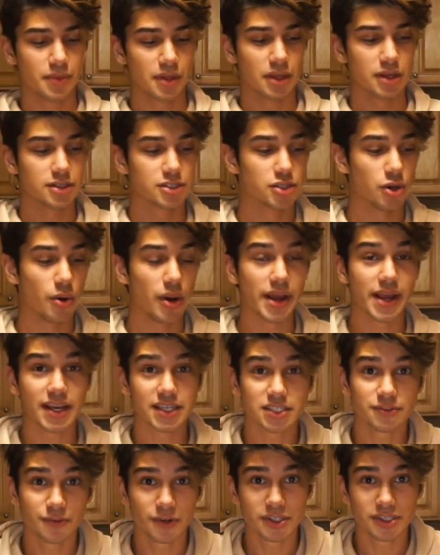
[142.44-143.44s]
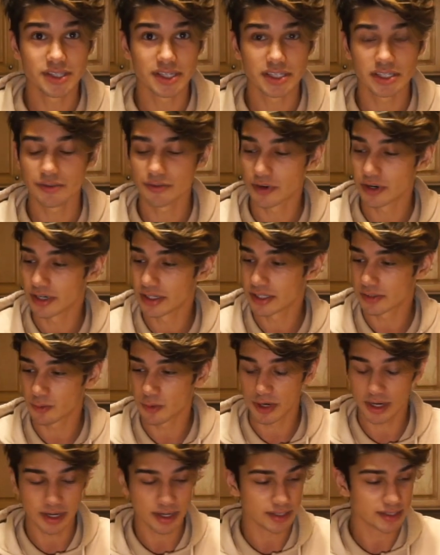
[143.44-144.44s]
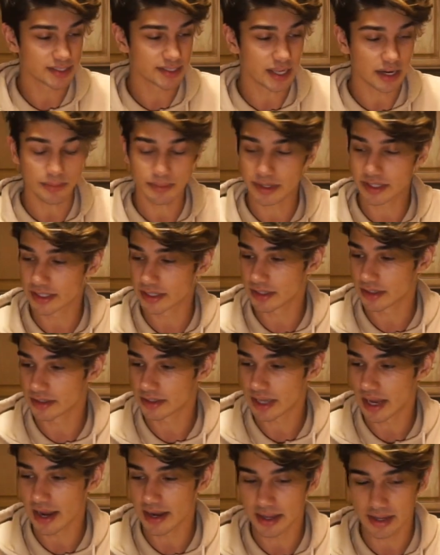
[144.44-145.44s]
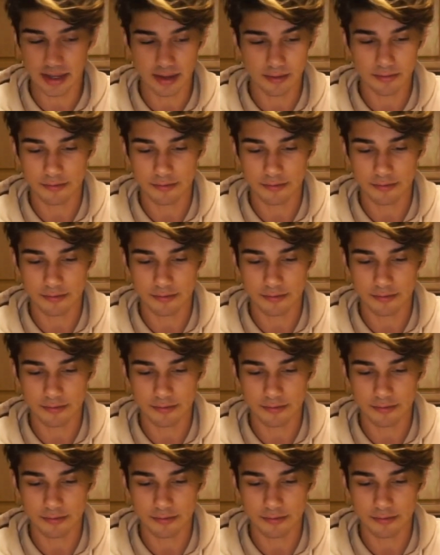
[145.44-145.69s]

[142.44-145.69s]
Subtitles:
So I guess first things first, we're gonna set up this little tiny